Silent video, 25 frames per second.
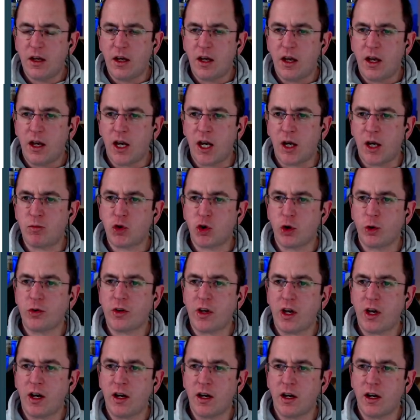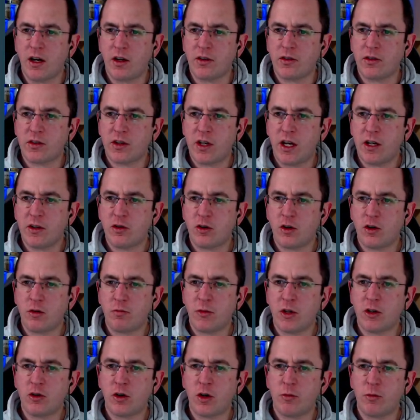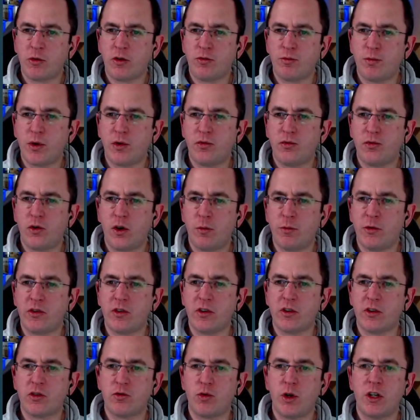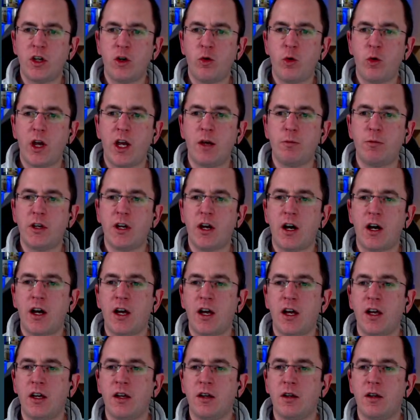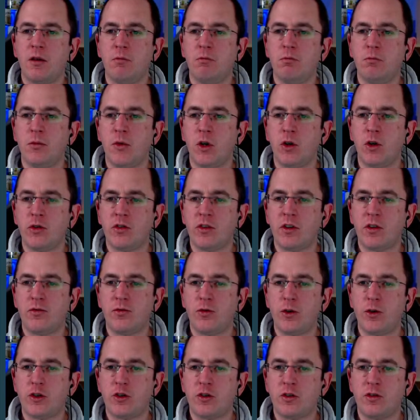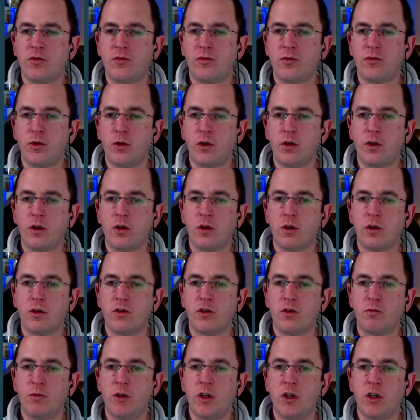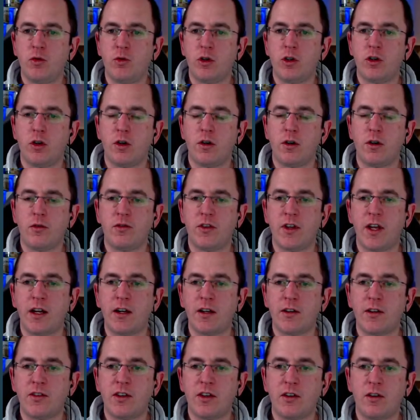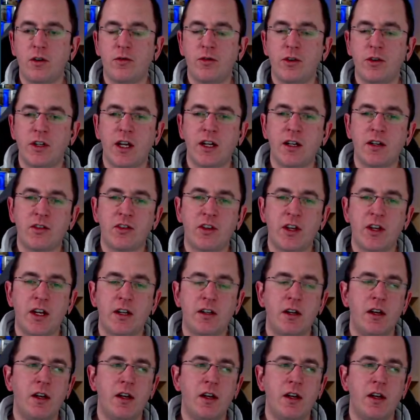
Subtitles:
Ambrose asks, hey Thorben, in terms of performance, is criteria API most efficient for speedy return of a data set?